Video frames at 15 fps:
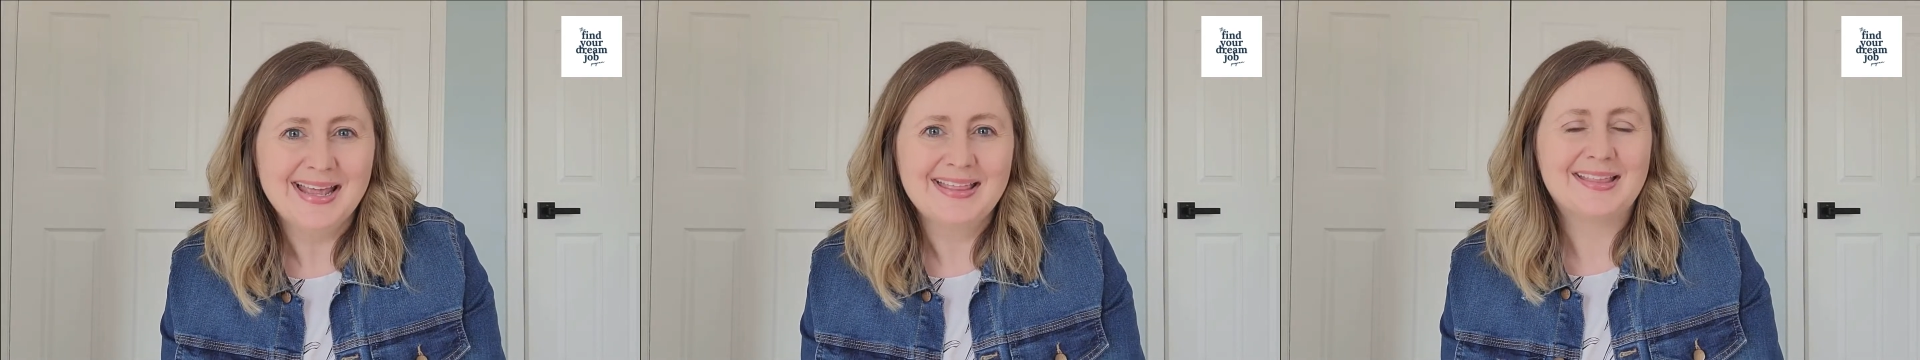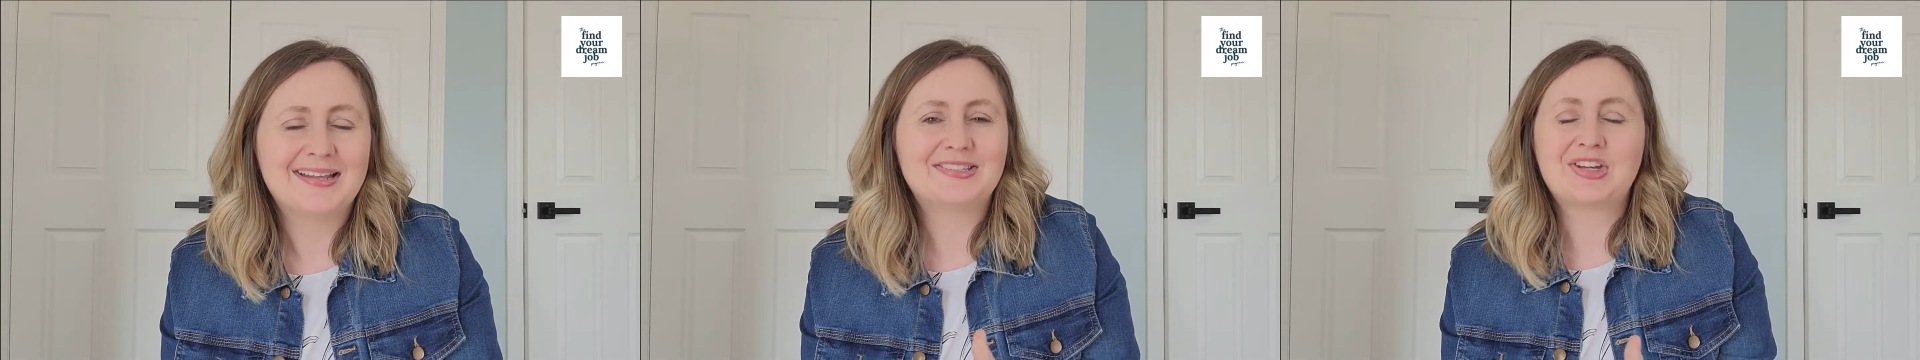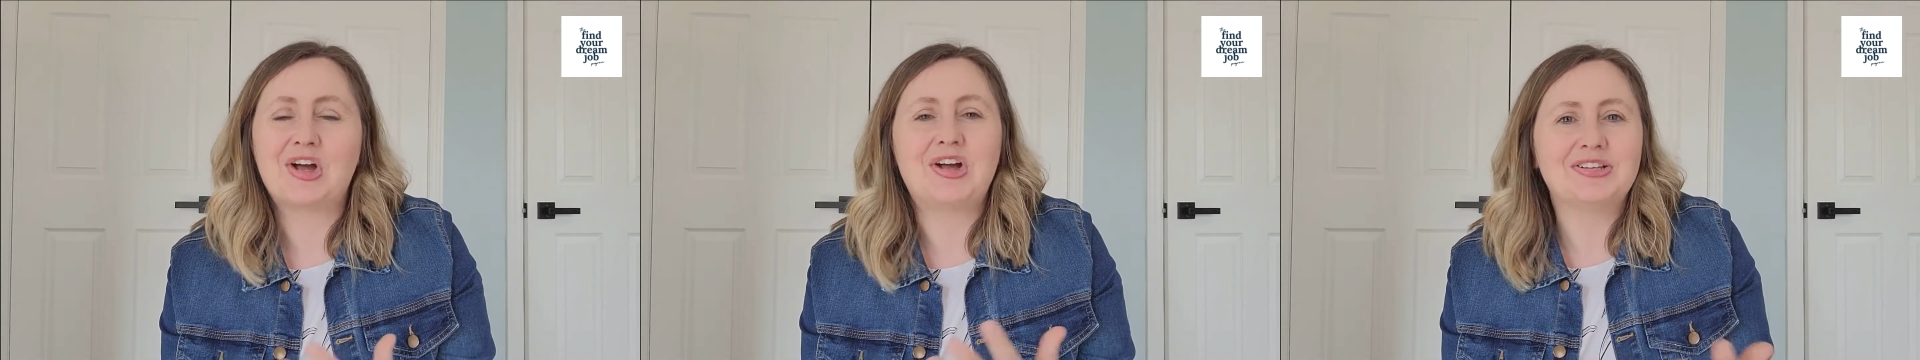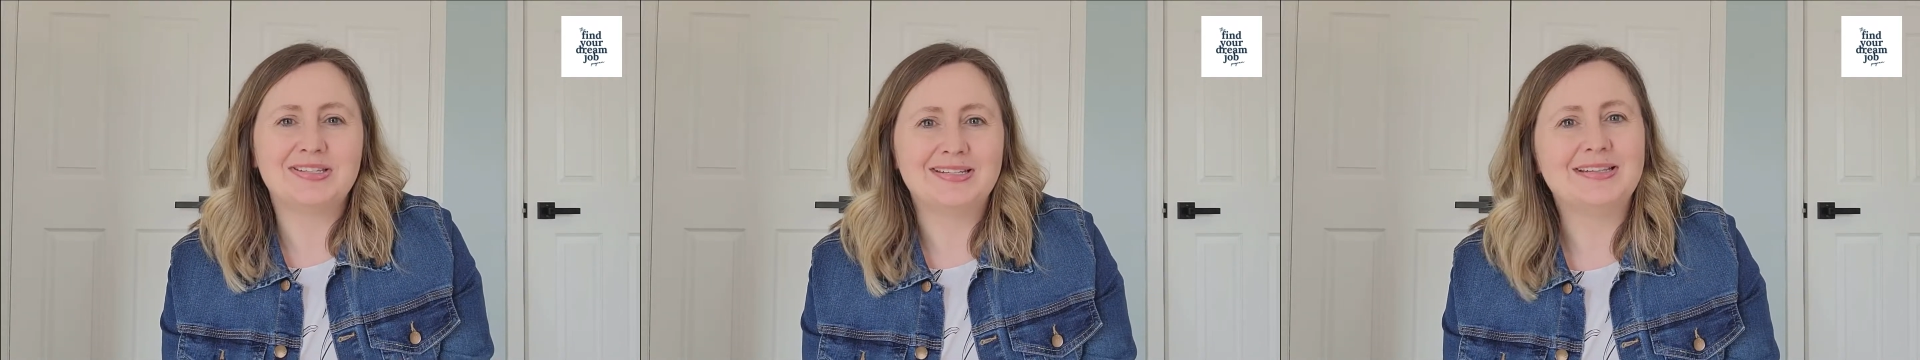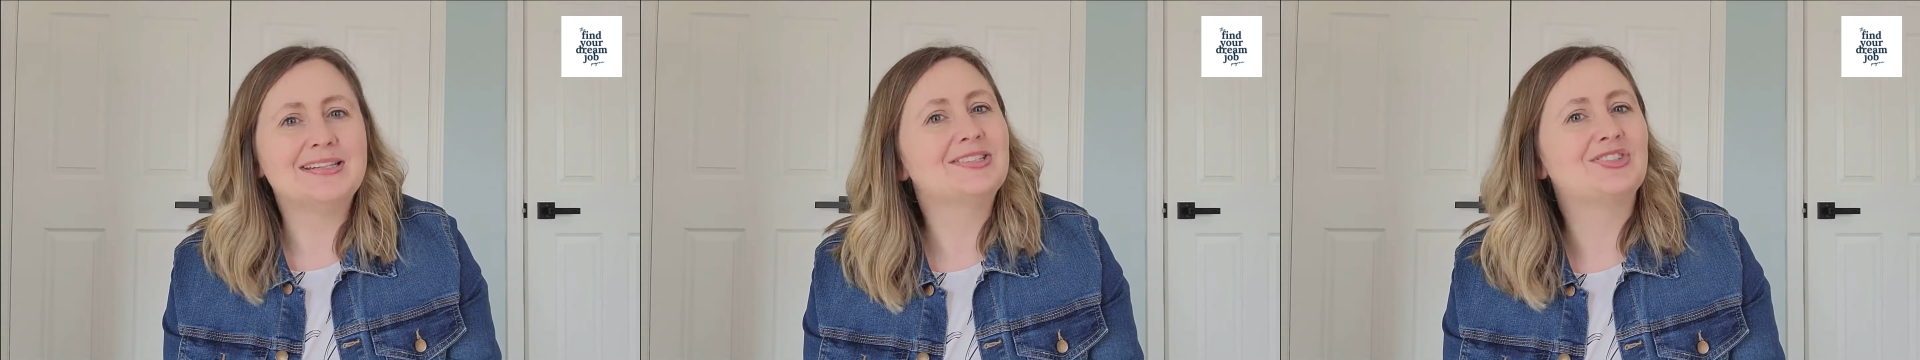that's
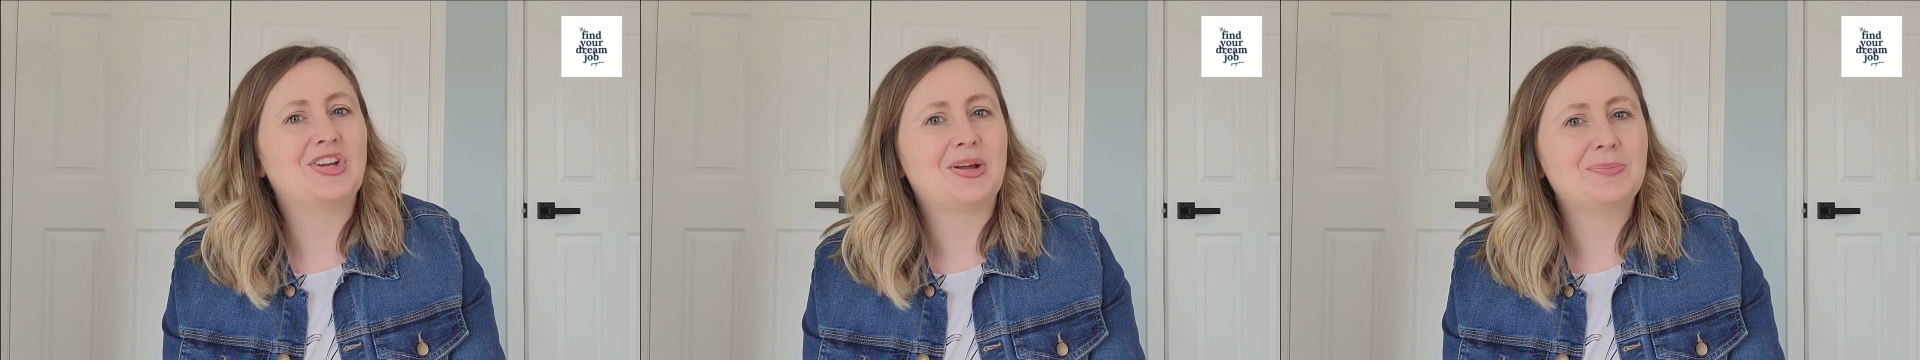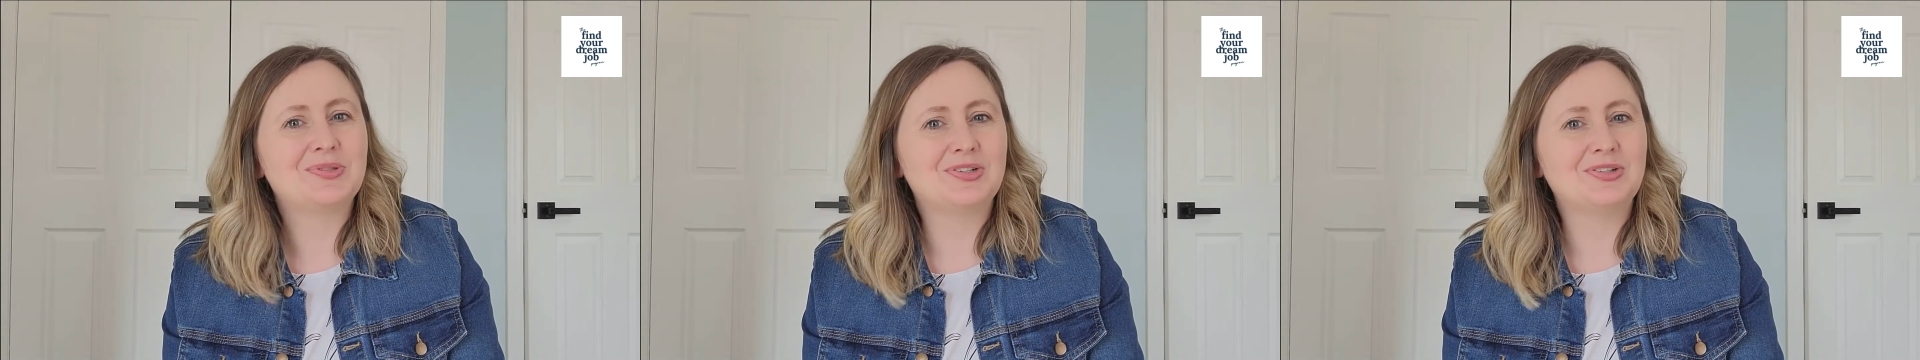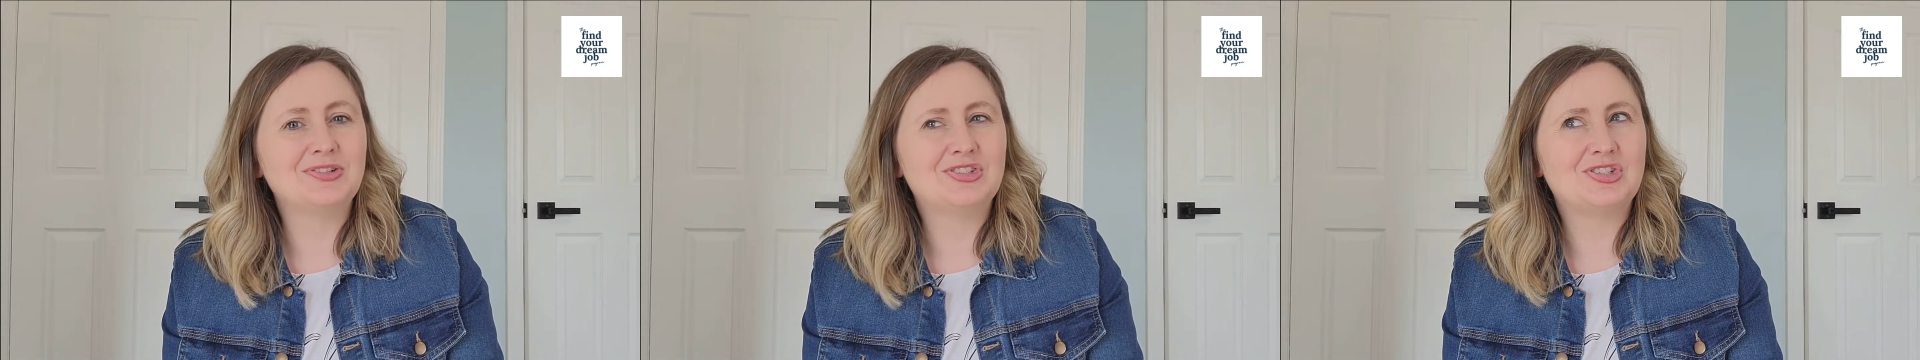causing this job search